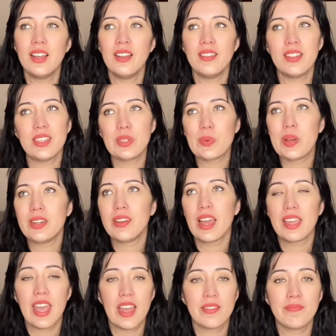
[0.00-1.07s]
This one,
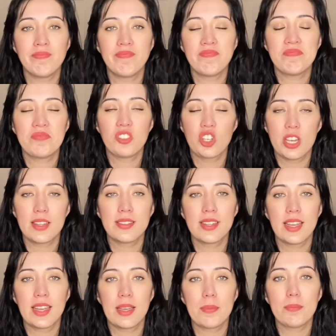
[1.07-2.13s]
again,
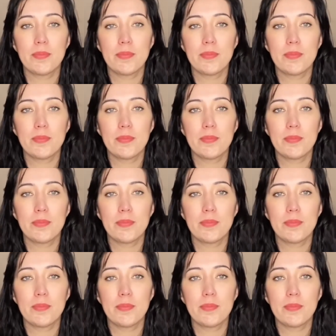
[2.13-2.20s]
cheesy,